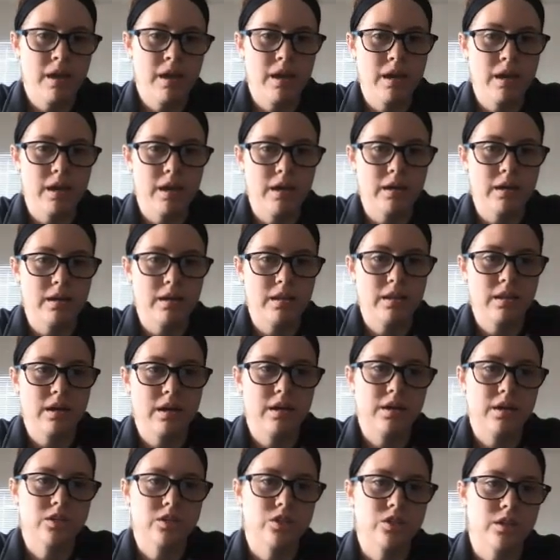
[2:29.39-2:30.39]
And
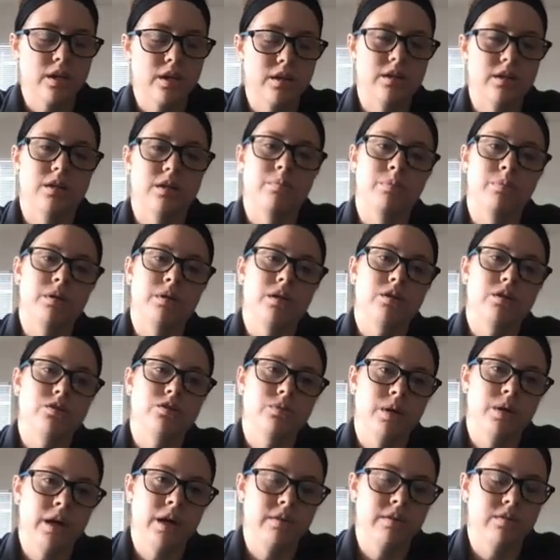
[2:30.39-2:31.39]
that actually ended up being
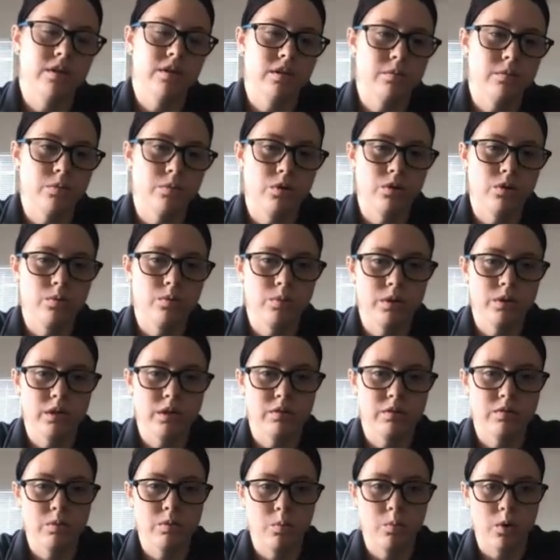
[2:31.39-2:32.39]
too heavy and the motor wouldn't
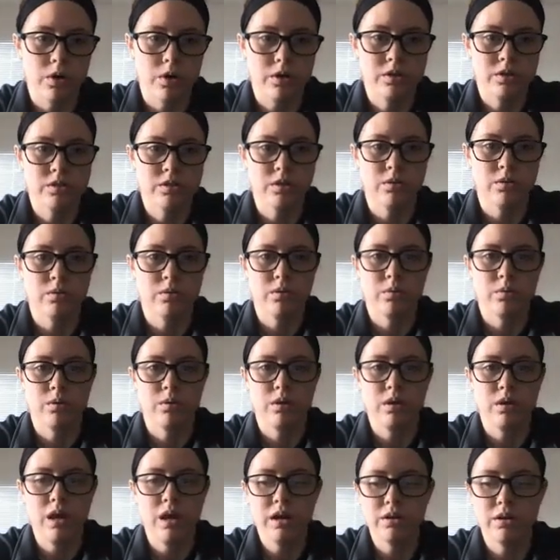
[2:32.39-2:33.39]
even work. So there were
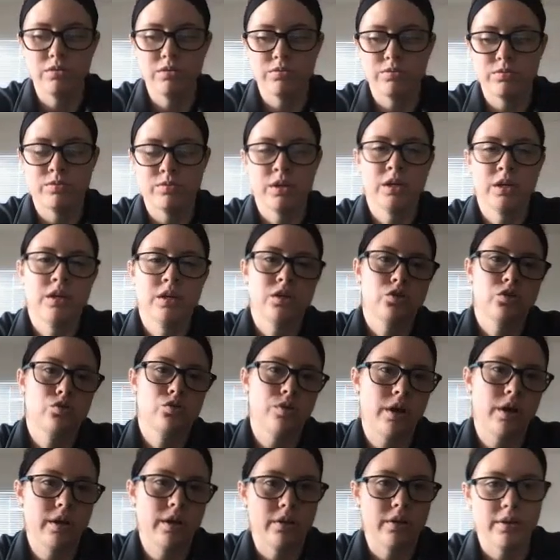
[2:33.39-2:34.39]
a lot of
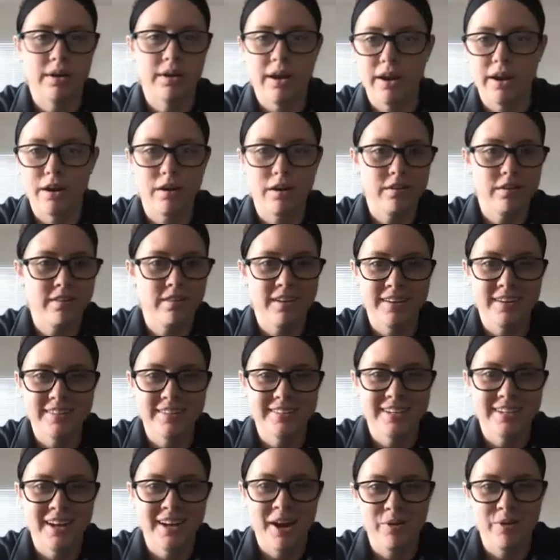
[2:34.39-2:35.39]
trial and error
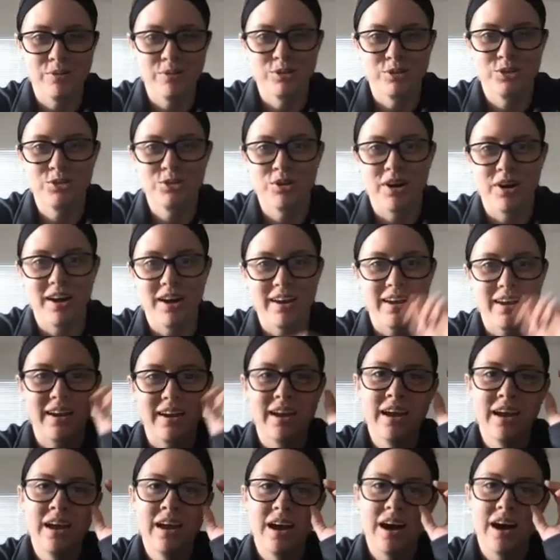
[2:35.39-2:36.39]
things that I was trying.
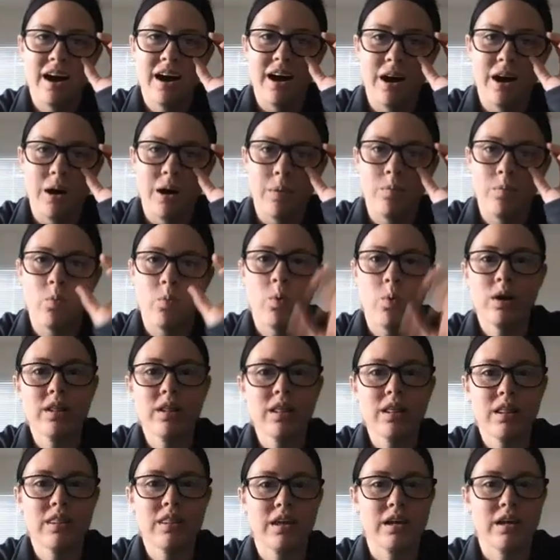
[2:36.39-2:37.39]
One of
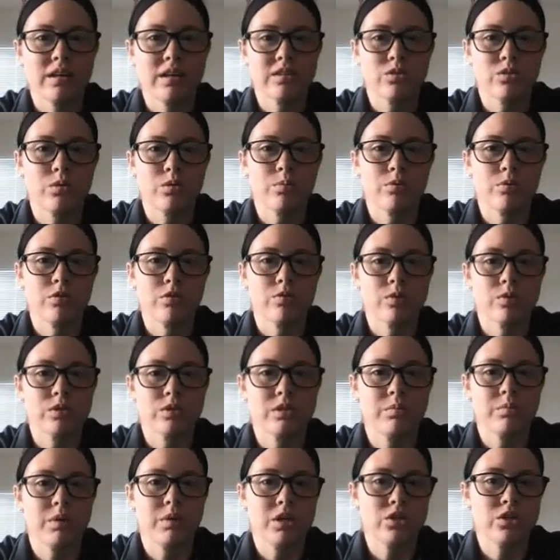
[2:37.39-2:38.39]
the things to improve was
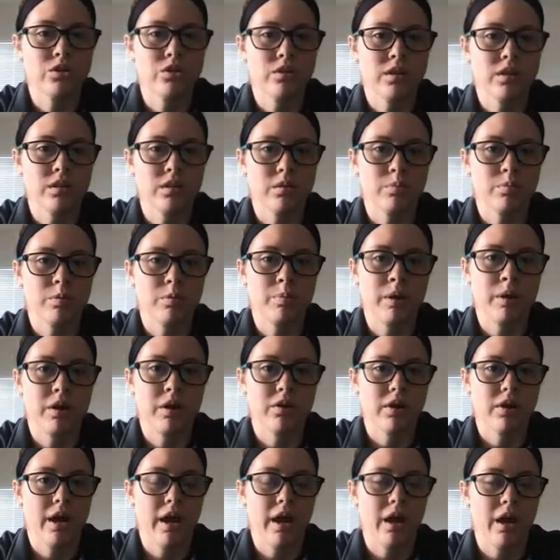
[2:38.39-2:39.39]
to make sure that the
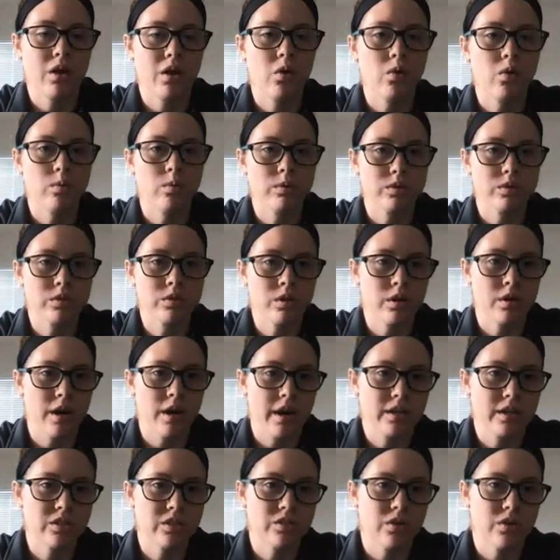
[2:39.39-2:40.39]
propeller angle was
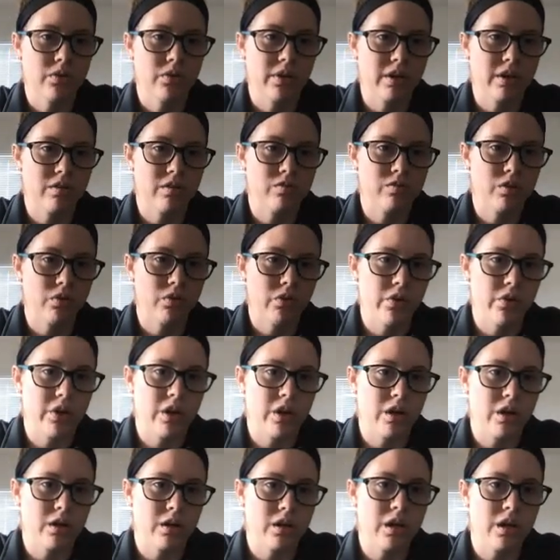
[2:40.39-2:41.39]
correct. So like if you're
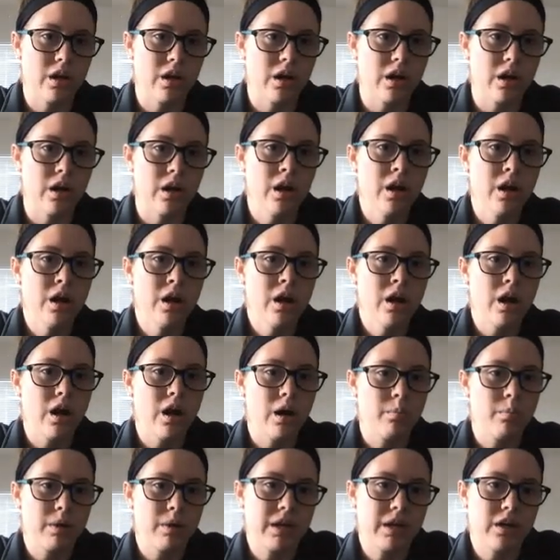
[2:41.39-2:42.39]
looking on here,
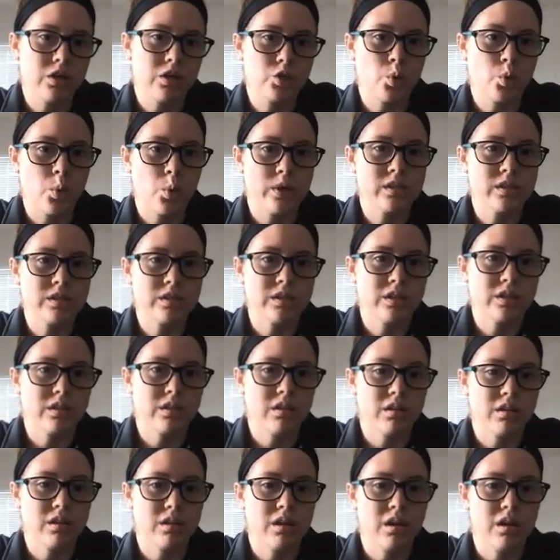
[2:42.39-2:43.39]
I kind of
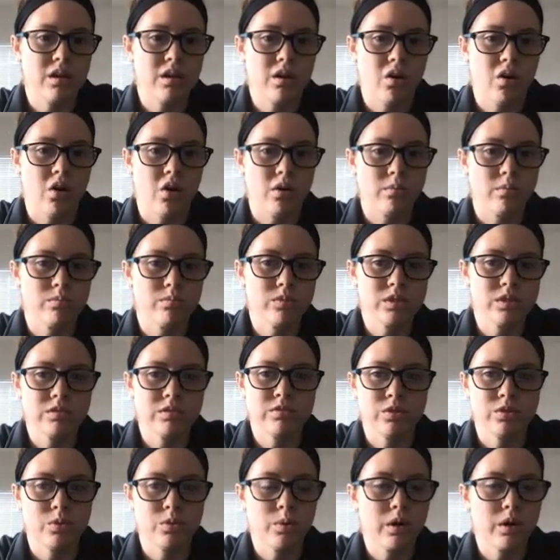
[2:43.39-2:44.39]
twisted the arms,
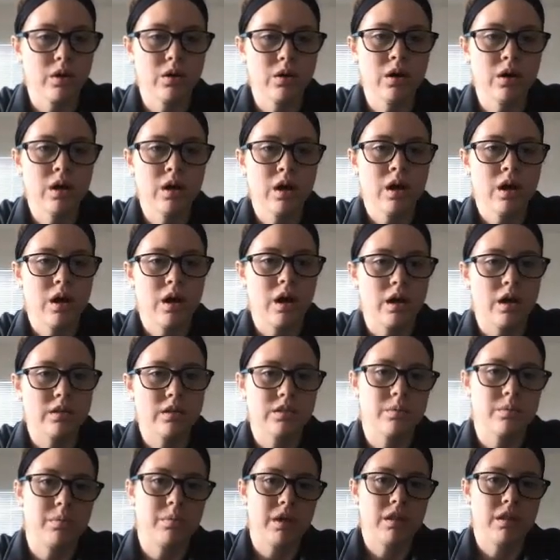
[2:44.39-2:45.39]
if you will,
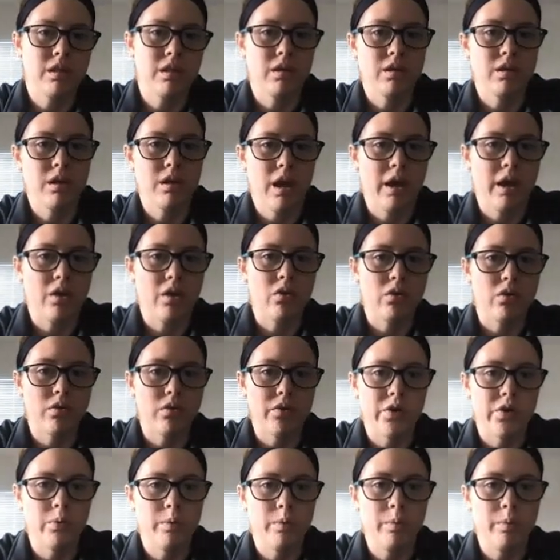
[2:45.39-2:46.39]
to make the angle a
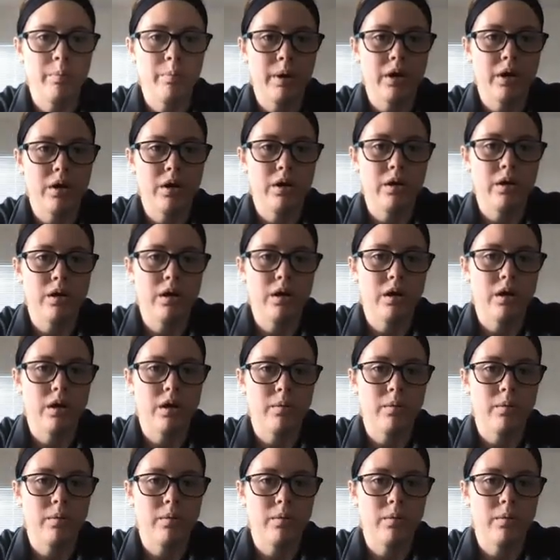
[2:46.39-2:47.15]
little bit better.